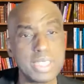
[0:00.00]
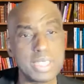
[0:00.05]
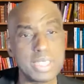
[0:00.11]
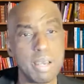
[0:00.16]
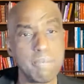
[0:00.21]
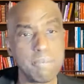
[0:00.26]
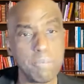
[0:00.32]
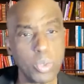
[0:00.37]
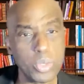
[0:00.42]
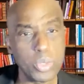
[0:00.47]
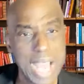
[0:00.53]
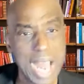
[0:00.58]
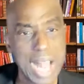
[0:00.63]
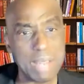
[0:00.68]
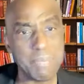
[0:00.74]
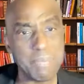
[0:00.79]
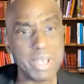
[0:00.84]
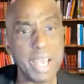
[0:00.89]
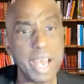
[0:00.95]
modal
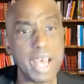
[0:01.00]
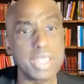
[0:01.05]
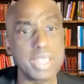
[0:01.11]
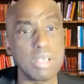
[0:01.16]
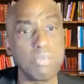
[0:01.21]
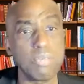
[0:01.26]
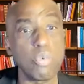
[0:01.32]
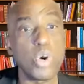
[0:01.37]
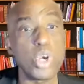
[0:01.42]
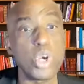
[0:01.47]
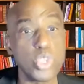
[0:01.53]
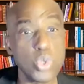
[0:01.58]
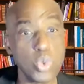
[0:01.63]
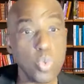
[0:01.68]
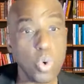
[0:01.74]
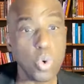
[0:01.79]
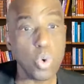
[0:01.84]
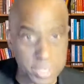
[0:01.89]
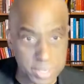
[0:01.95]
because of where you
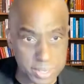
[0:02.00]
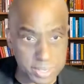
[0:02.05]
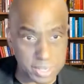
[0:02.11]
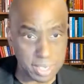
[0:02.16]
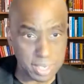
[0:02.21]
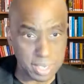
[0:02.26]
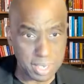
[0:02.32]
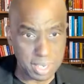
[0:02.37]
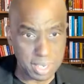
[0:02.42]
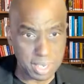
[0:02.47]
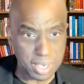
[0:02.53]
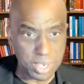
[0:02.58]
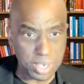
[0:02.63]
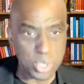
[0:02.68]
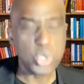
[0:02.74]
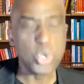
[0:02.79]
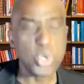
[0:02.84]
worked. You